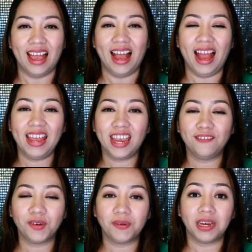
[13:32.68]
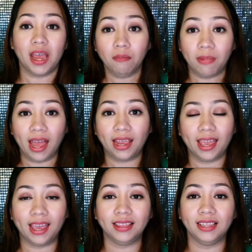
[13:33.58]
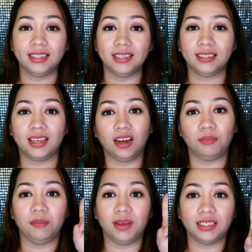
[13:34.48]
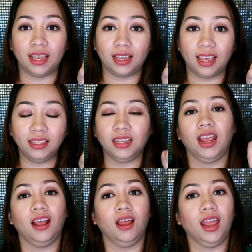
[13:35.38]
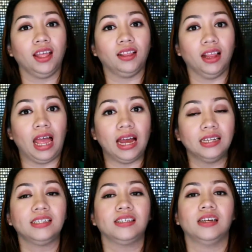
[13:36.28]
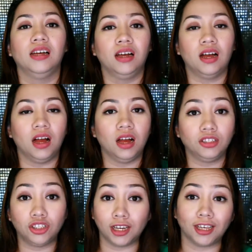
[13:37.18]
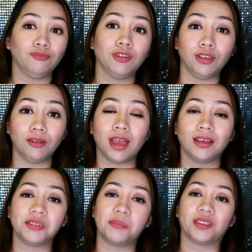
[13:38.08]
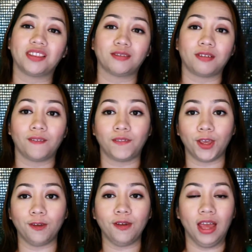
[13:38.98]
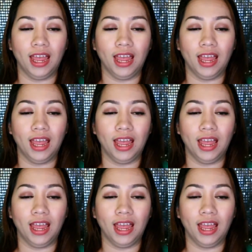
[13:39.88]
Hi everyone, I'm back and this is gonna be my second and last check-in with you guys about this review.